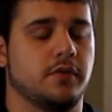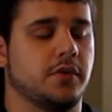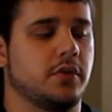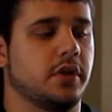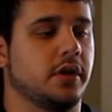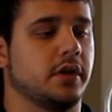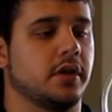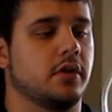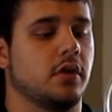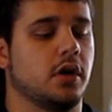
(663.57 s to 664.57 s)
If you
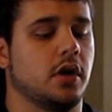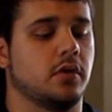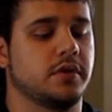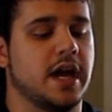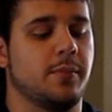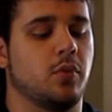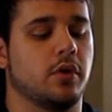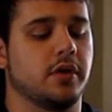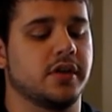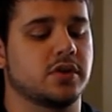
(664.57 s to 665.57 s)
clean, tap
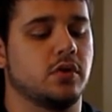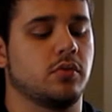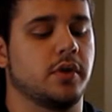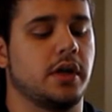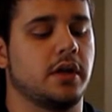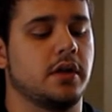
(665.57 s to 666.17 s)
water has chlorine